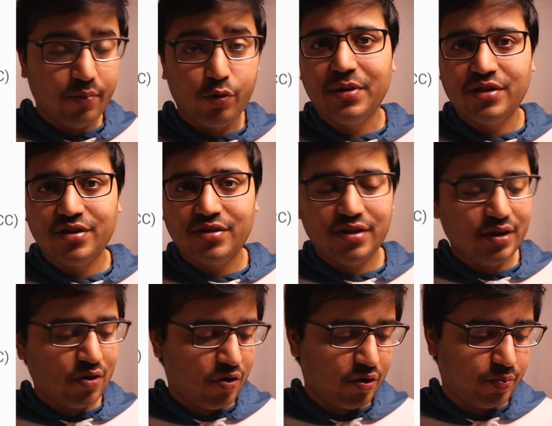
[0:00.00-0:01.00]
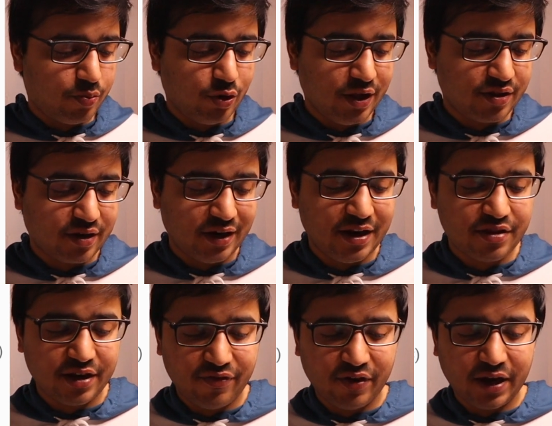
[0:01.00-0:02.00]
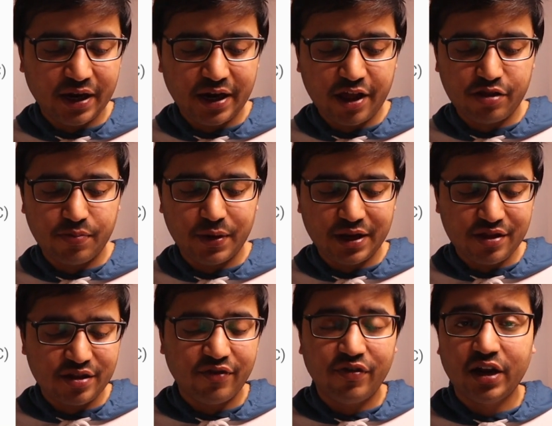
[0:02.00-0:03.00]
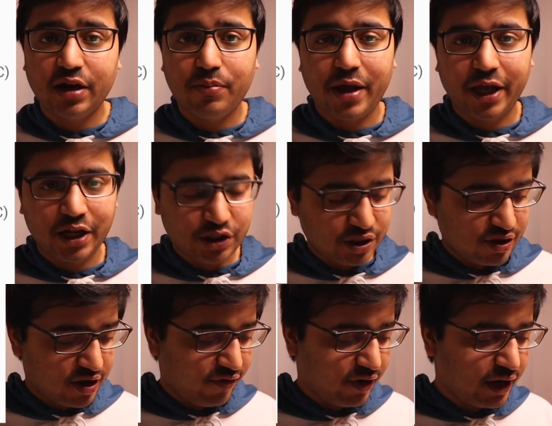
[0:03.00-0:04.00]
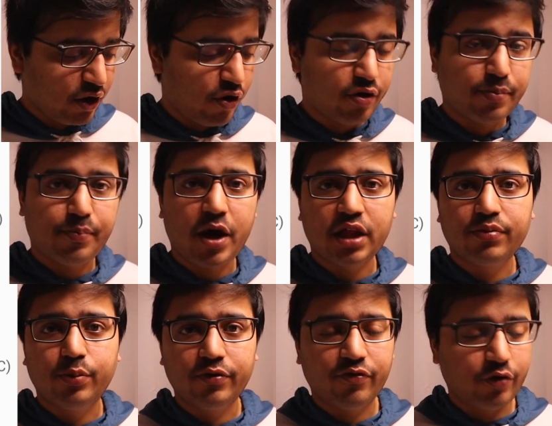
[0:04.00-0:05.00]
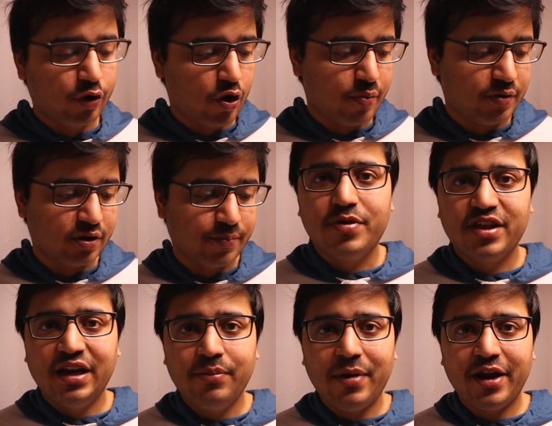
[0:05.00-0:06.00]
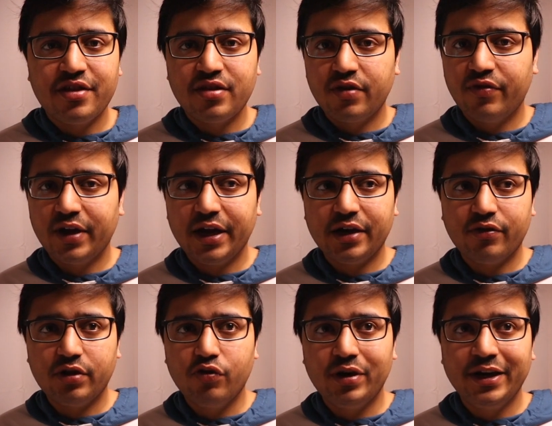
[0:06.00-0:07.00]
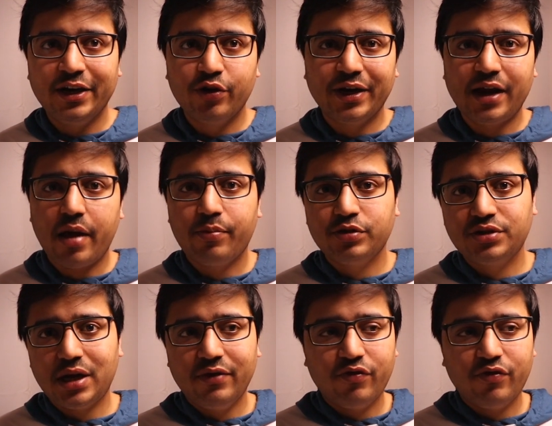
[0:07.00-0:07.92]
P C C or police clearance certificate, experience certificate, migration certificate, or passport photocopy. Basically marriage certificate you will need to get apostille.